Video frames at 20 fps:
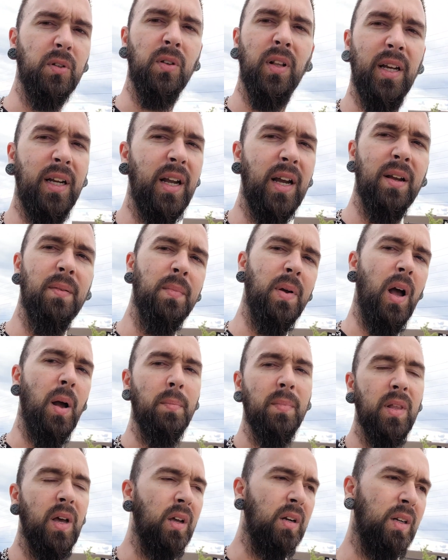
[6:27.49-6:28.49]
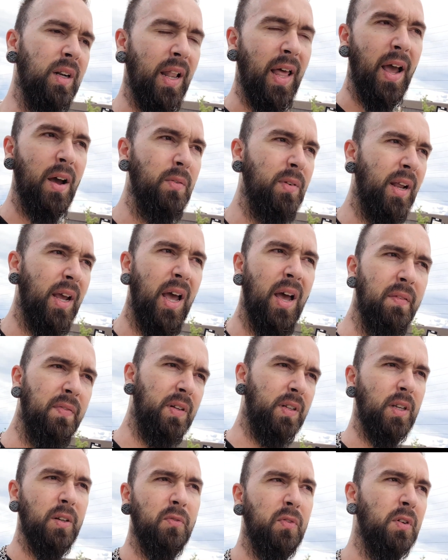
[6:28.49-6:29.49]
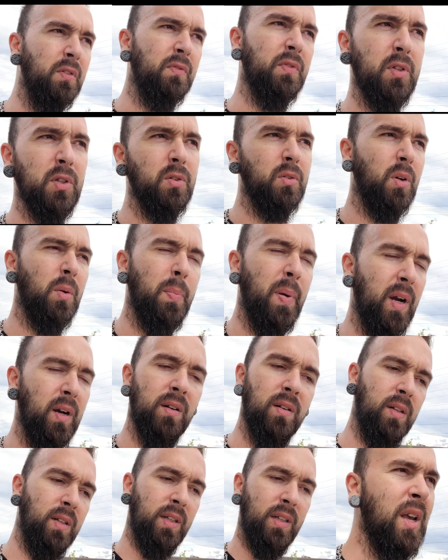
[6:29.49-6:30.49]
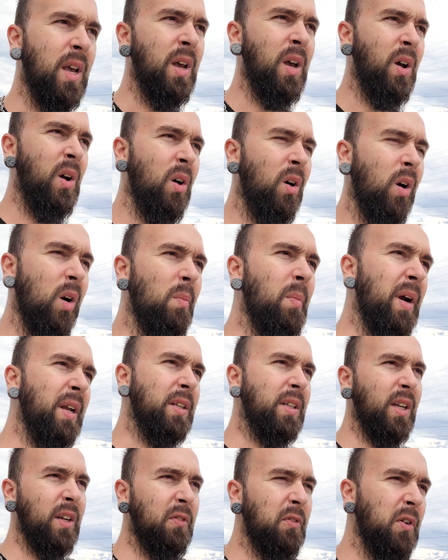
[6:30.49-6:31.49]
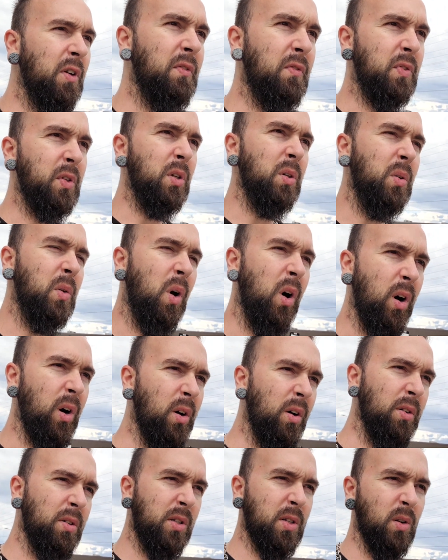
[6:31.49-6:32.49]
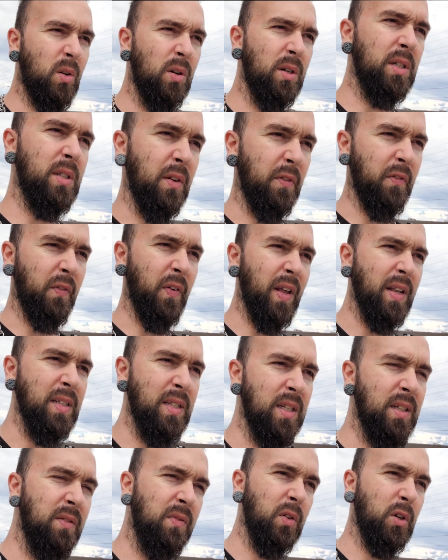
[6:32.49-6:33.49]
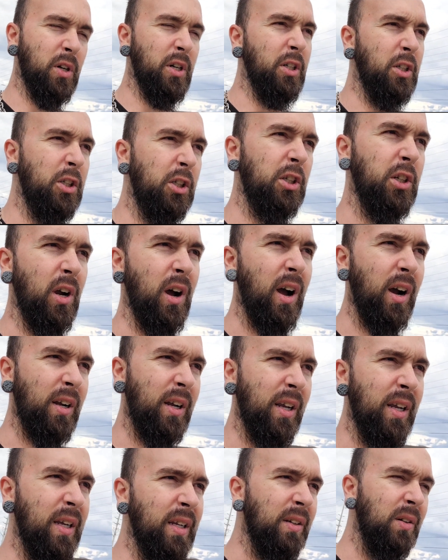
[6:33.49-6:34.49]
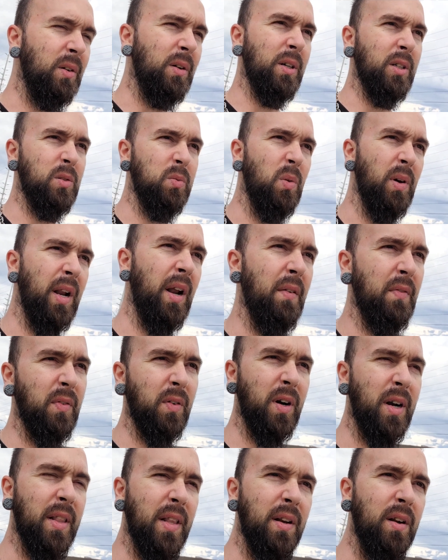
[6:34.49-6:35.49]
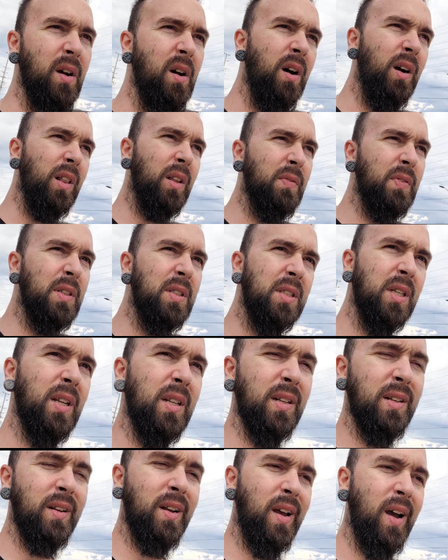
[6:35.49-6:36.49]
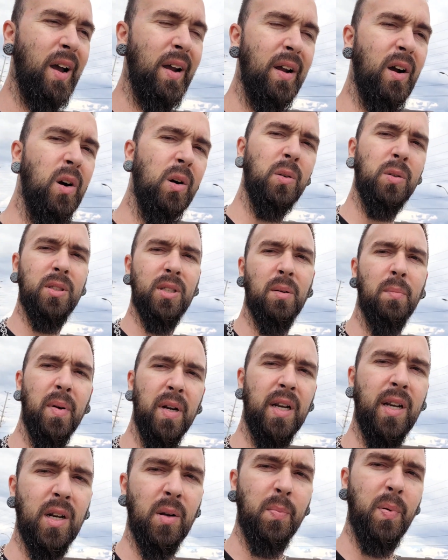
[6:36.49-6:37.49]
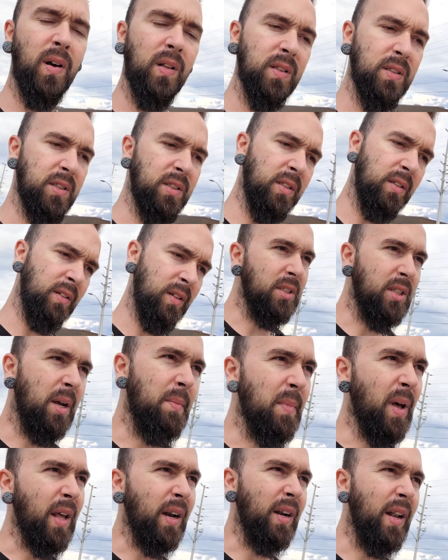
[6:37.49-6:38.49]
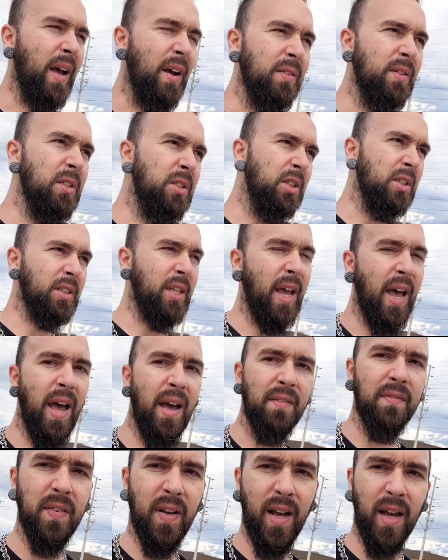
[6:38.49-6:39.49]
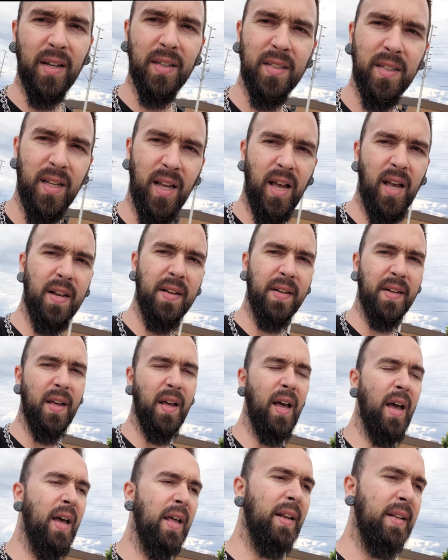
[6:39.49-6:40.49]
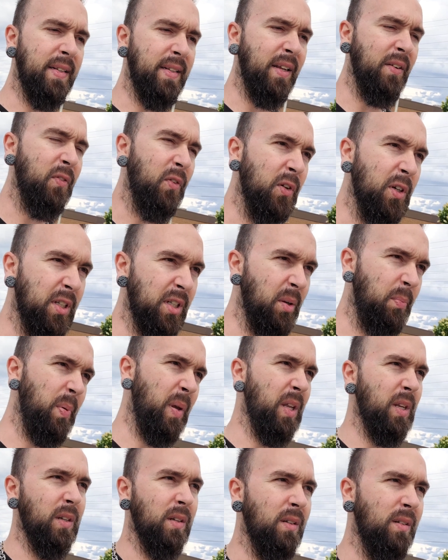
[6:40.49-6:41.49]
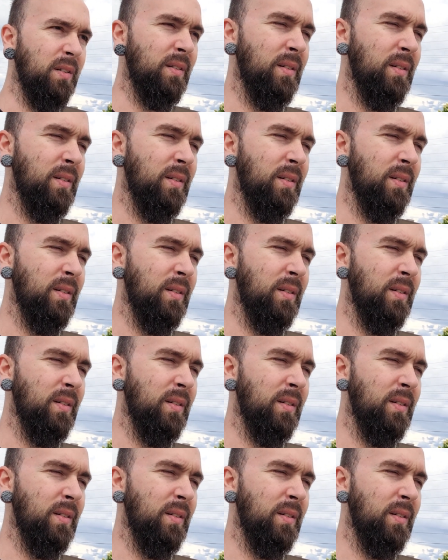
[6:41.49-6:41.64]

Like I'm not allowed to have a different view, apparently. Or my different view hurts, or is offensive, or is shocking, or is whatever. And then all of a sudden, I owe somebody an apology. I'm not allowed to just have a different opinion.